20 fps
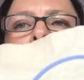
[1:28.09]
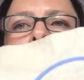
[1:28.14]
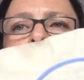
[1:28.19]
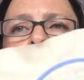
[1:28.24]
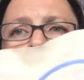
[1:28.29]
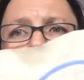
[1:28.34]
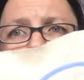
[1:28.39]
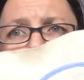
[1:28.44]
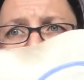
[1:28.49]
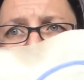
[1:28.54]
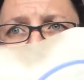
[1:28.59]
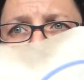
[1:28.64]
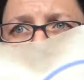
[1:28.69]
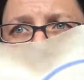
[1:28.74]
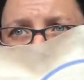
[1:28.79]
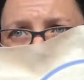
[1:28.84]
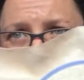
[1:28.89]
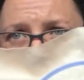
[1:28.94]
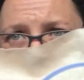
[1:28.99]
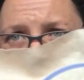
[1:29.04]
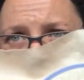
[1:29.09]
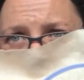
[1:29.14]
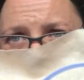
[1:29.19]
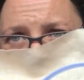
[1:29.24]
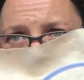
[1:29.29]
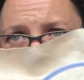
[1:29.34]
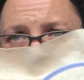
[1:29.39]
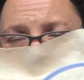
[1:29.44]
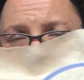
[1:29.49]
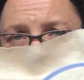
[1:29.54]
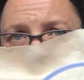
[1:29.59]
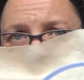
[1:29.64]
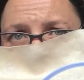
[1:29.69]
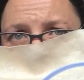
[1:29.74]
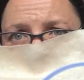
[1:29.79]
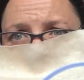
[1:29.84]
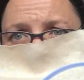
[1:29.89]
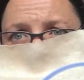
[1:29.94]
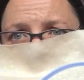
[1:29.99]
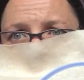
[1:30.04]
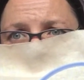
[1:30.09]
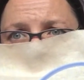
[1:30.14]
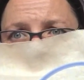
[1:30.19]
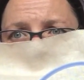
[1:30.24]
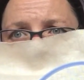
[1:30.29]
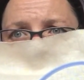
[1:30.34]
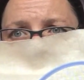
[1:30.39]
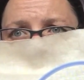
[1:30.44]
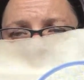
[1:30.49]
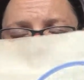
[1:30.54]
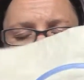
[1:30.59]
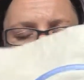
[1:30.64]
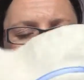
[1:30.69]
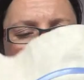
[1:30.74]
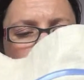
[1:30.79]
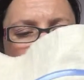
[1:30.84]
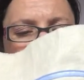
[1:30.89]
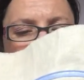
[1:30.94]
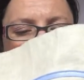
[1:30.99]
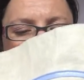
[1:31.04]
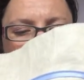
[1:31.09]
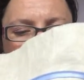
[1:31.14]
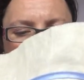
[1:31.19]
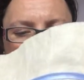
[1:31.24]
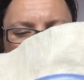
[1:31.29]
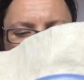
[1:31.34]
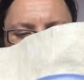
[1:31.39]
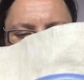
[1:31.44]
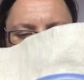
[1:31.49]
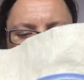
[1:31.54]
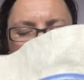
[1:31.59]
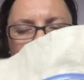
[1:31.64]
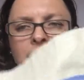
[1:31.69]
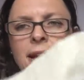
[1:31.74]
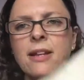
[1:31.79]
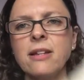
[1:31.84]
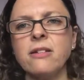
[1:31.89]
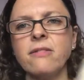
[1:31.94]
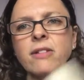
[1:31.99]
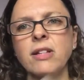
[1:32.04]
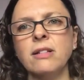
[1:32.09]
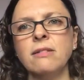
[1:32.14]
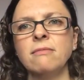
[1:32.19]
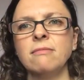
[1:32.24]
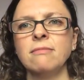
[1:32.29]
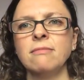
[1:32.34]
It is almost March. And I'm showing you the back end of it.